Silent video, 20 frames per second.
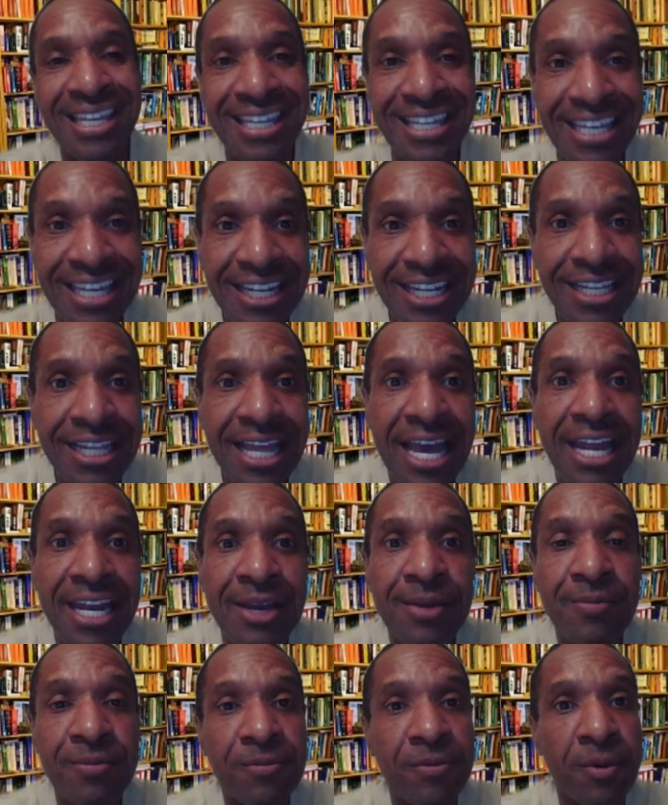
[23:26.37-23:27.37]
getting that
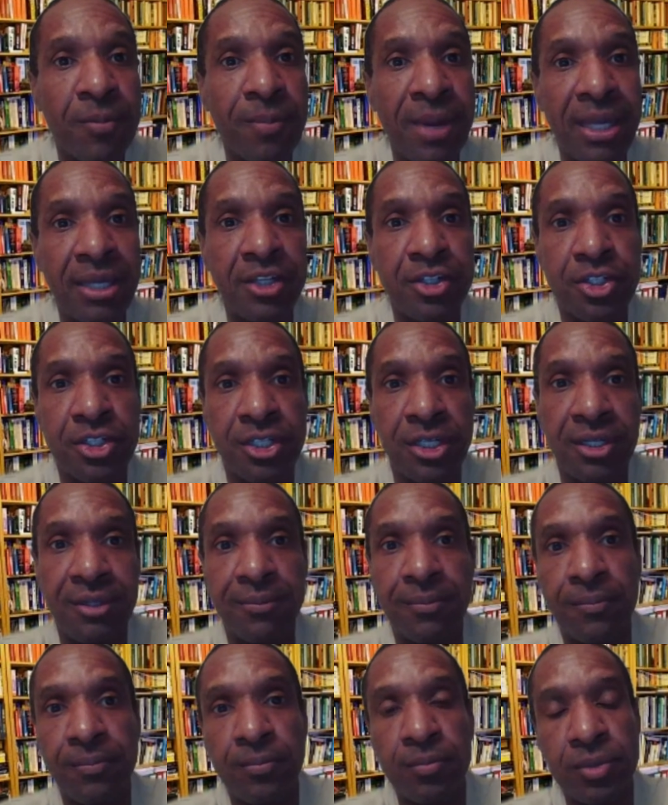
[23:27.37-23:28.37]
information.
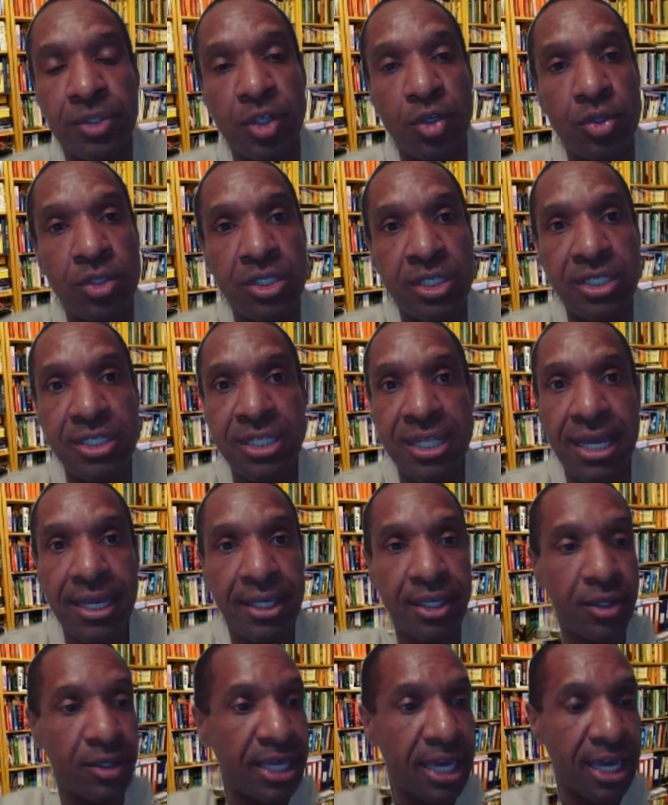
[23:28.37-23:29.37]
So just
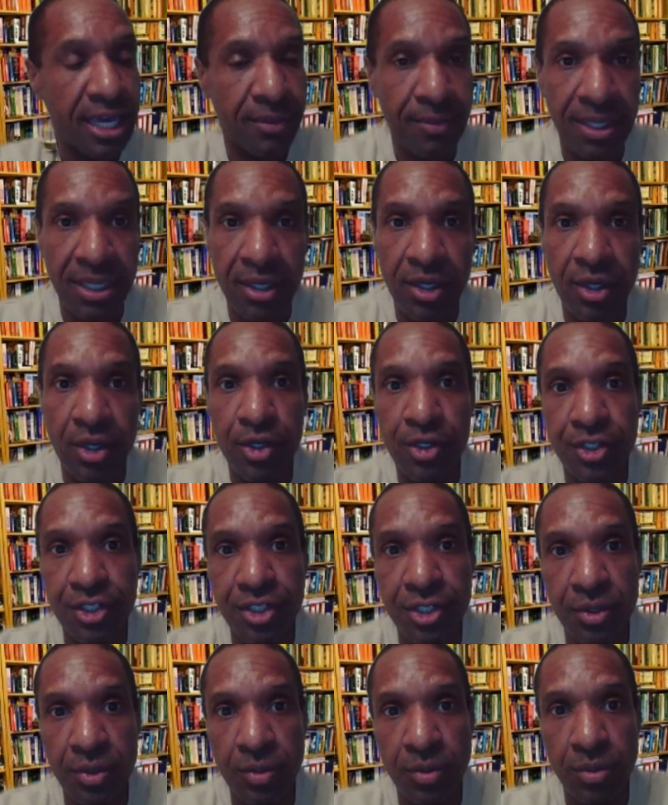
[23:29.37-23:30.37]
like you came here
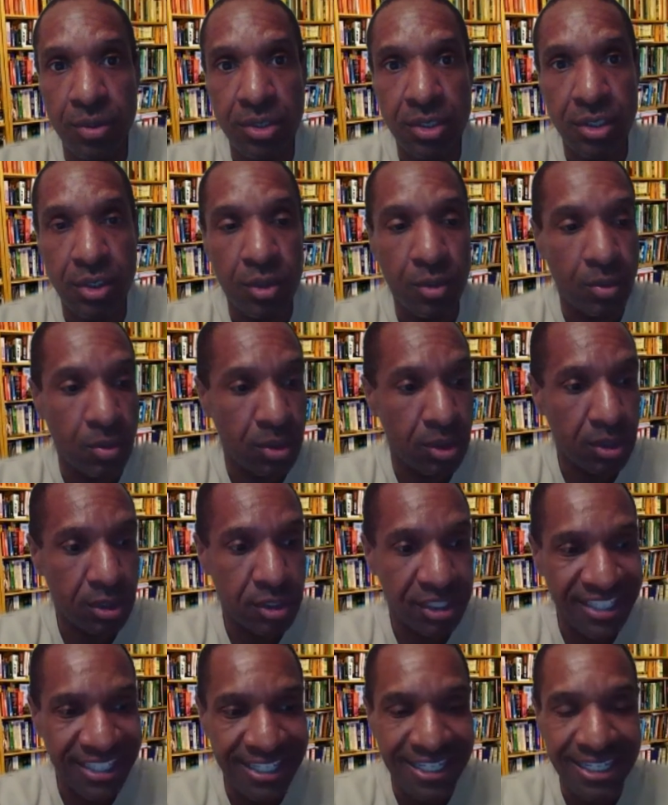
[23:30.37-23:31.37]
to
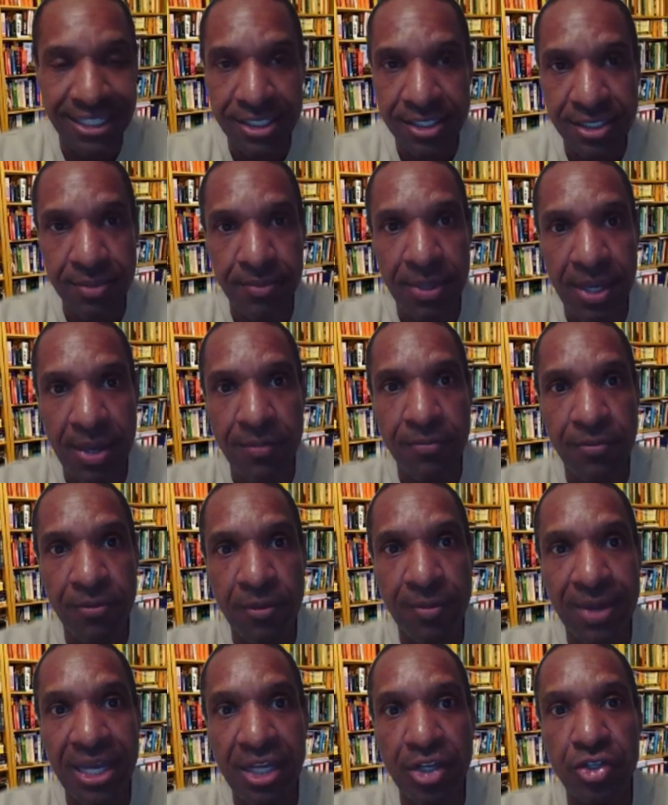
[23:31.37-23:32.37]
get some
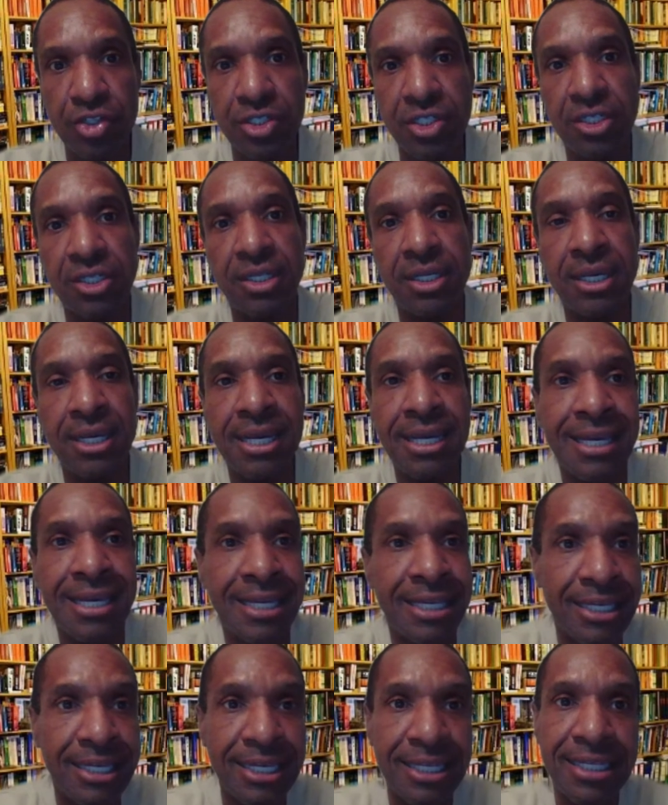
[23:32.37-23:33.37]
information,
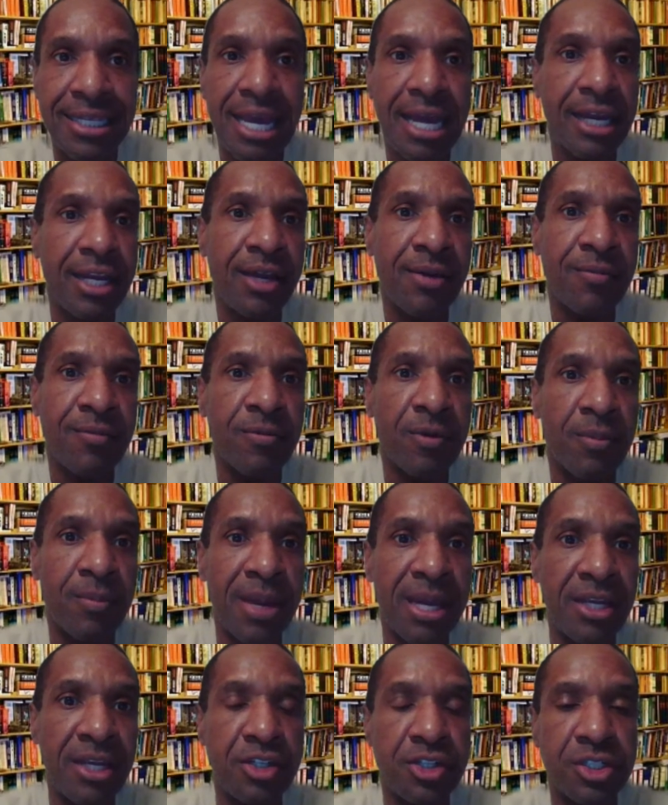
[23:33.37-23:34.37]
get that
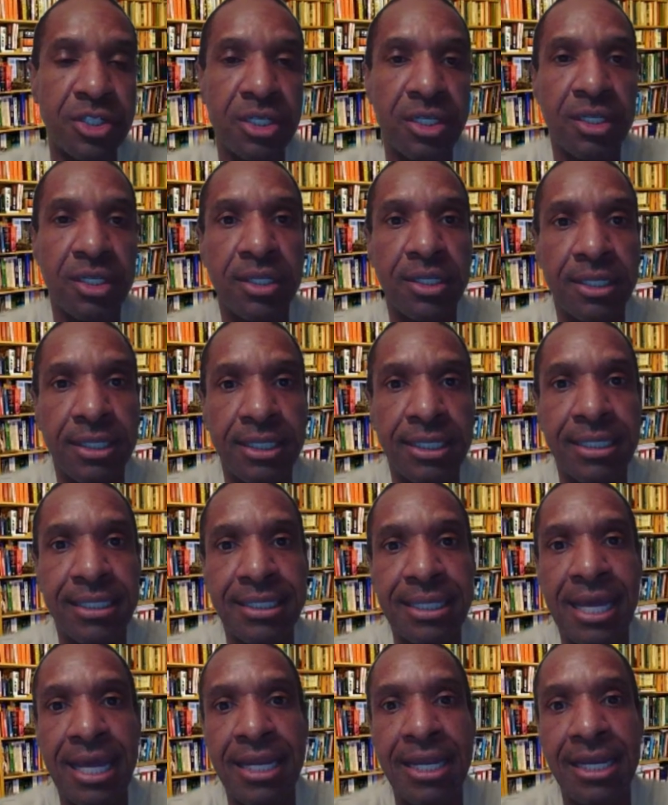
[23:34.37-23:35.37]
information,
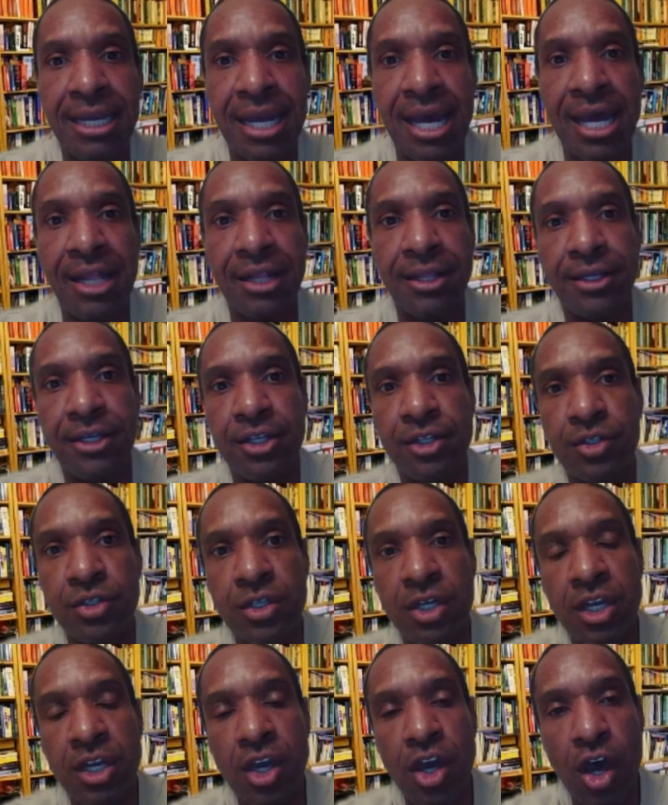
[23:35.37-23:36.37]
get that
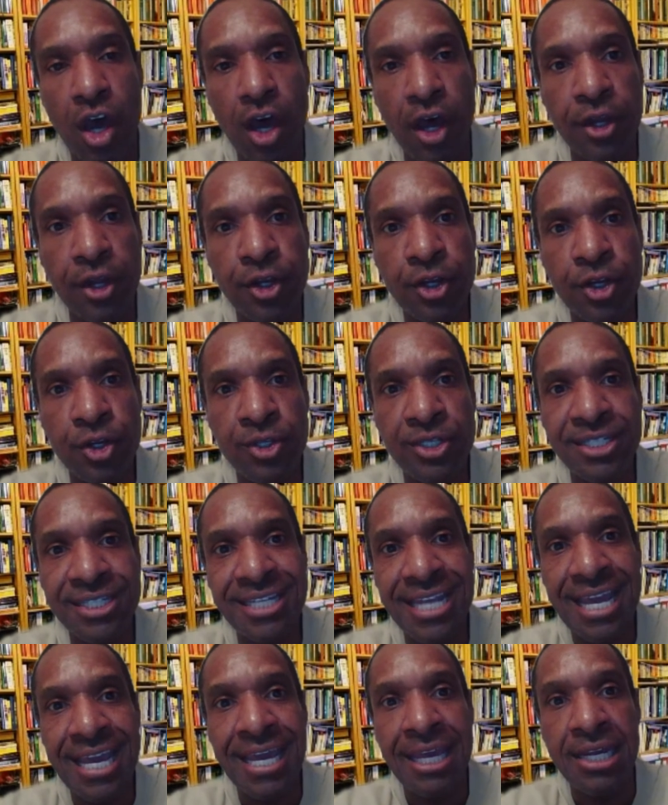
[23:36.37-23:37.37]
knowledge,
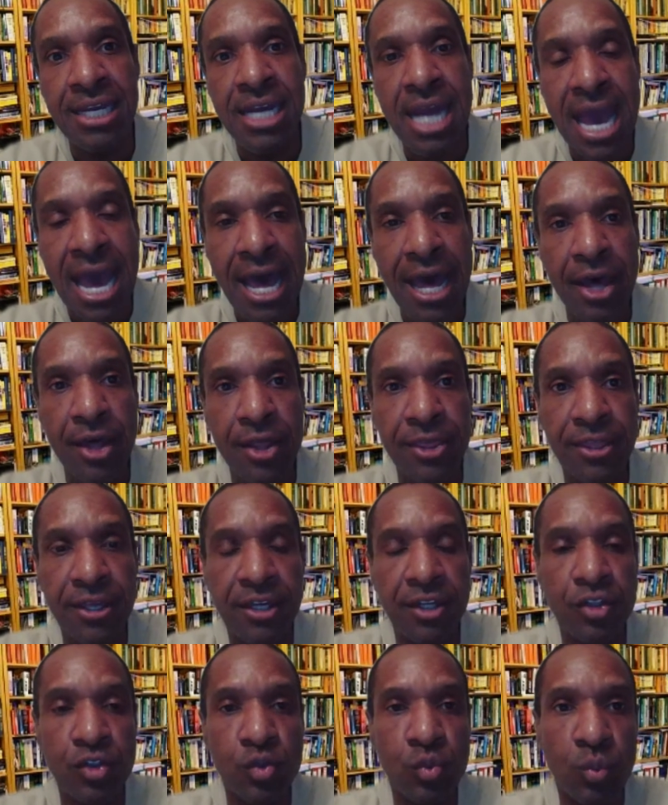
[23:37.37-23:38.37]
understand how
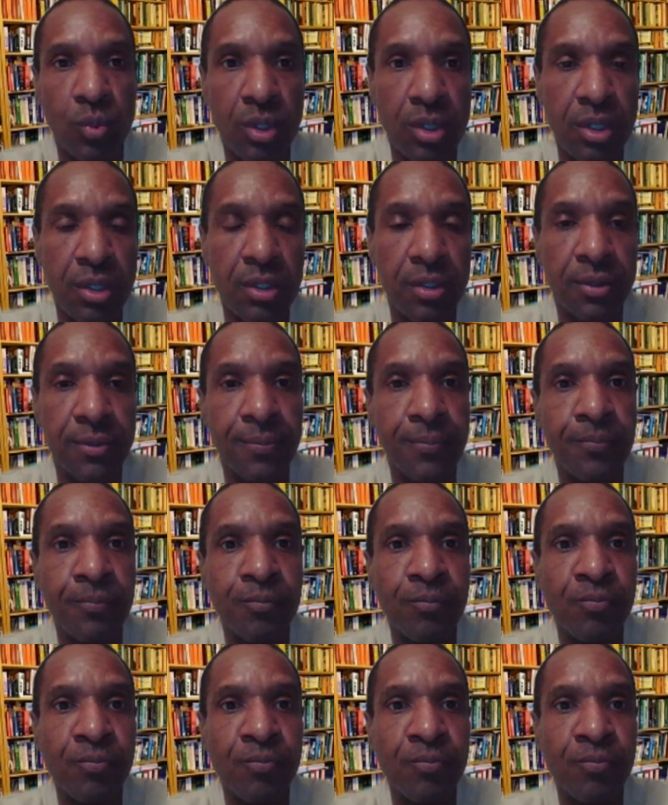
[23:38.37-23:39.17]
things work,